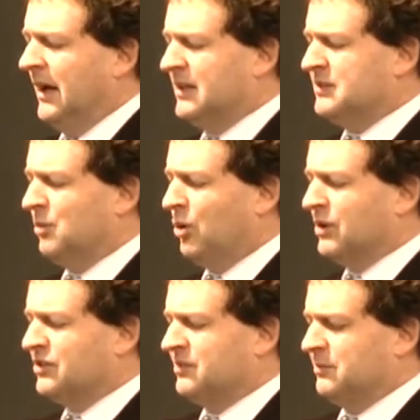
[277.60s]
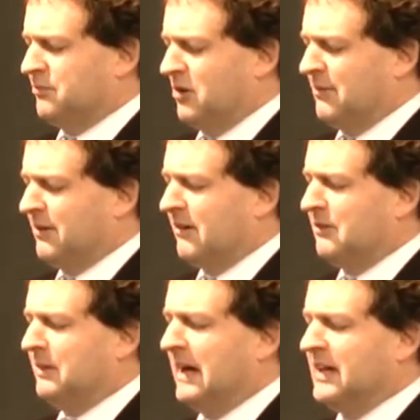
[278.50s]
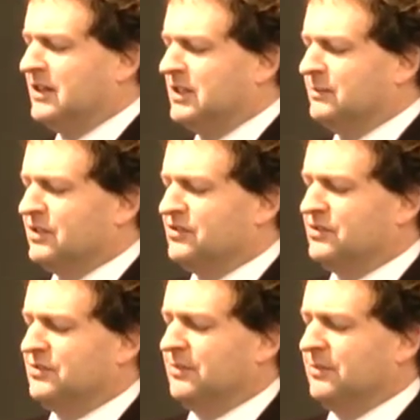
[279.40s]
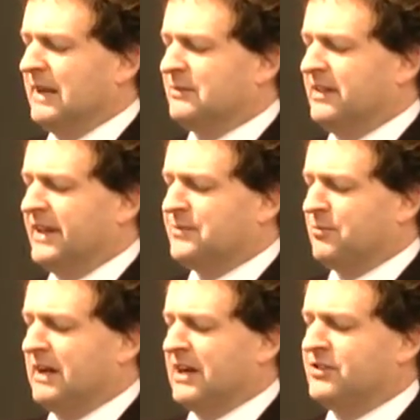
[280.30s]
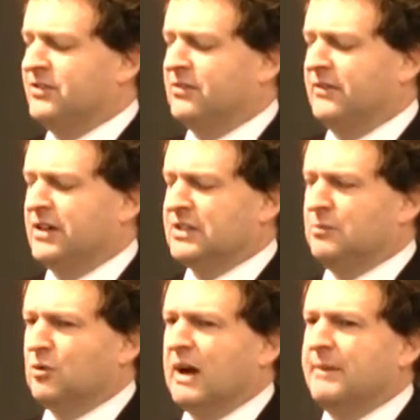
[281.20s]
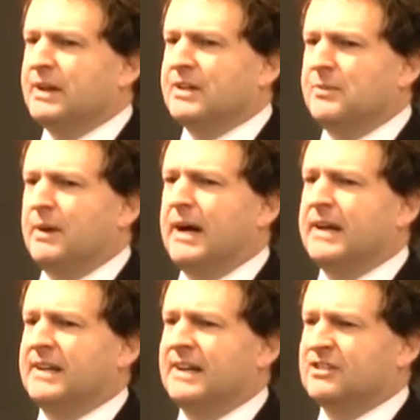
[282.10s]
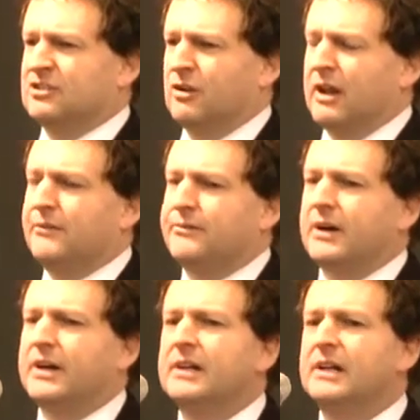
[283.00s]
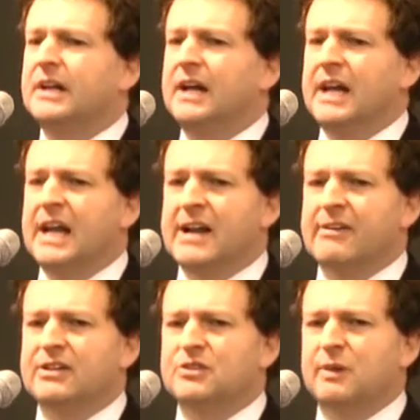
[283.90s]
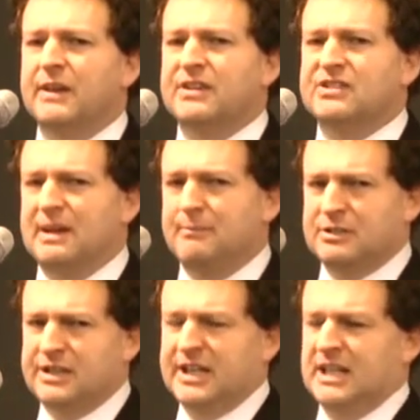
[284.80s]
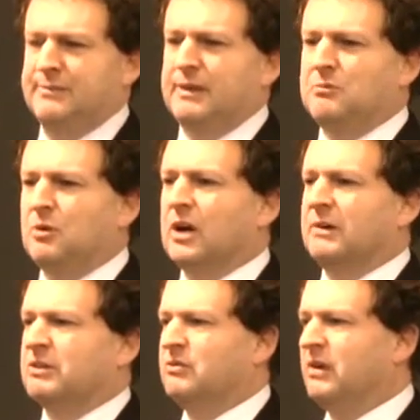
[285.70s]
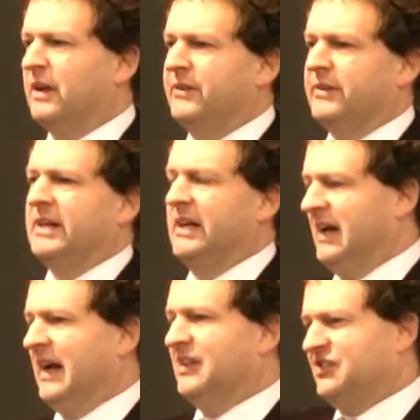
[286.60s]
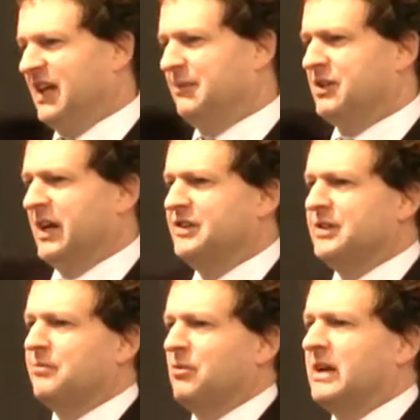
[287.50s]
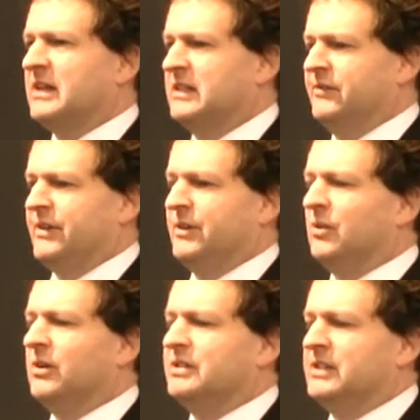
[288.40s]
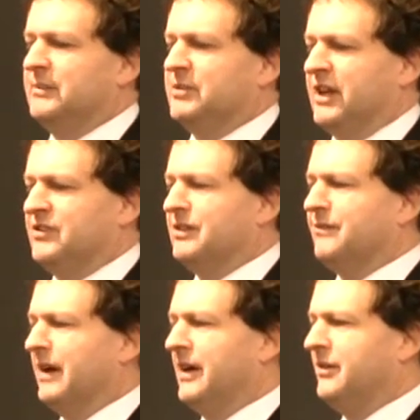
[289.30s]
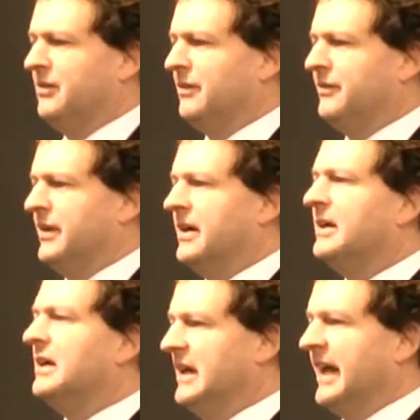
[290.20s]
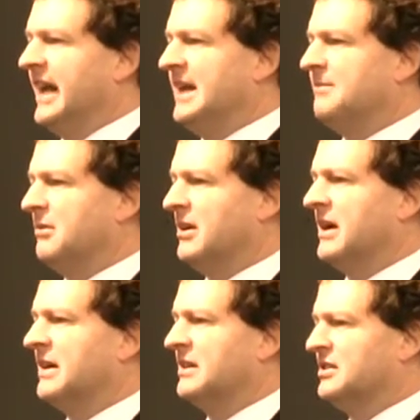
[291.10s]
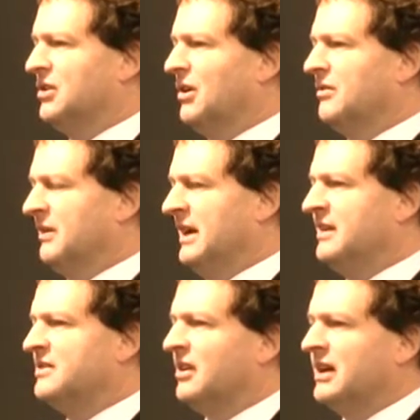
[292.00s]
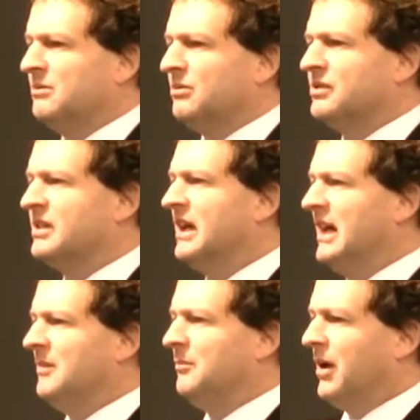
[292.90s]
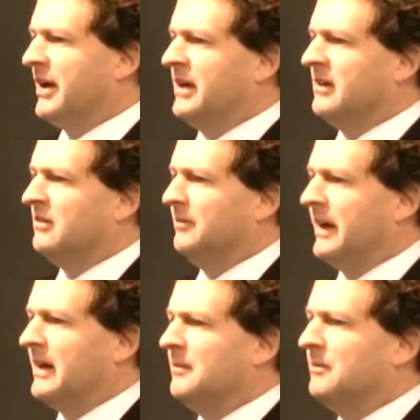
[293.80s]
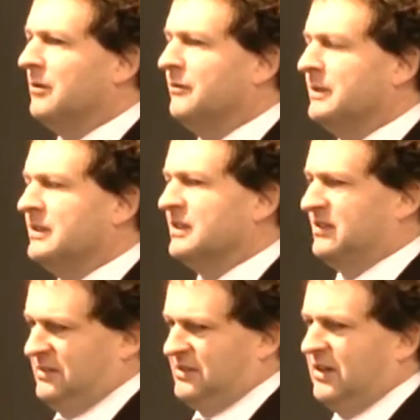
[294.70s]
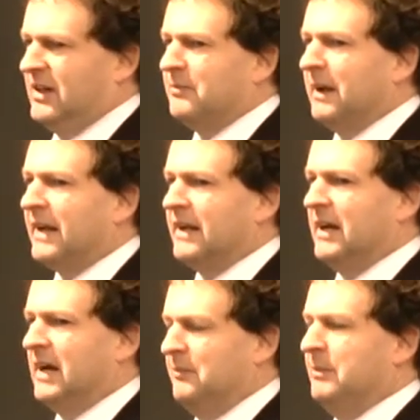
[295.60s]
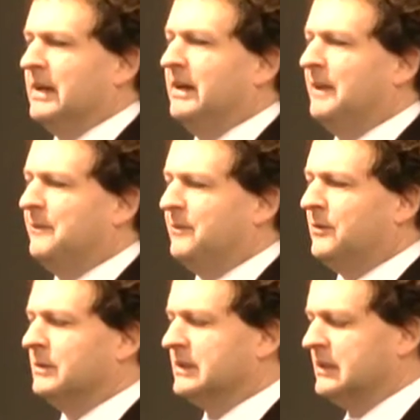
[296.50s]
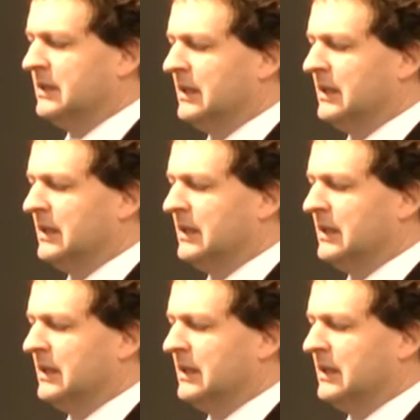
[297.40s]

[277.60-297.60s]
It's more, primary growth partnerships is perhaps less production driven, it's more aiming at the market and it's looking for areas where there's some particular bit of work that can give you a, a step change in productivity or a step change in the value of the end product. It's not really designed towards minor incremental improvements, it's designed at making a, a big leap forward.